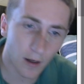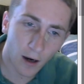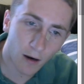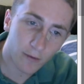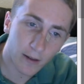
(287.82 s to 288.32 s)

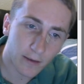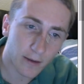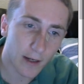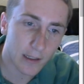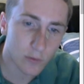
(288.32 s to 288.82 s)
I'll get
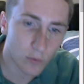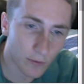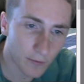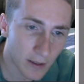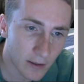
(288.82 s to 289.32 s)
the next
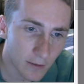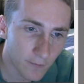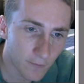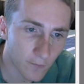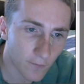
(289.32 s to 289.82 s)
one ready
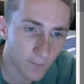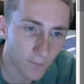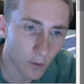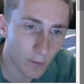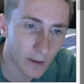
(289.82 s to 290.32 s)

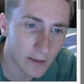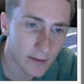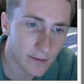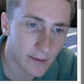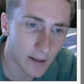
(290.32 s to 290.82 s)
for when it's
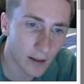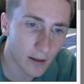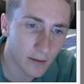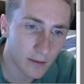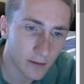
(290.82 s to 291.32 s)

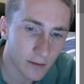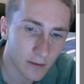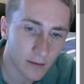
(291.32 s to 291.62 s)
done.